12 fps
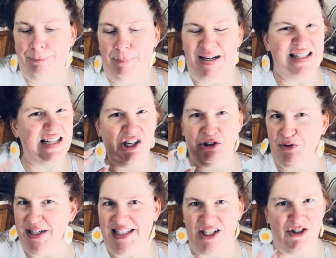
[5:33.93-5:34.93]
But it's not
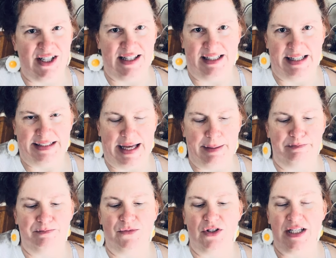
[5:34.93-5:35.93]
greasy or anything like that.
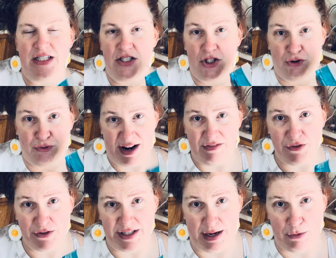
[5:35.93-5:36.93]
This is great for
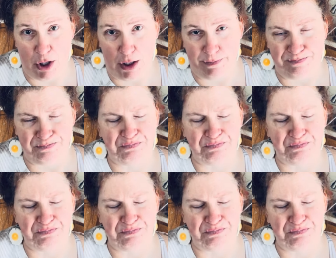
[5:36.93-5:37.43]
summer.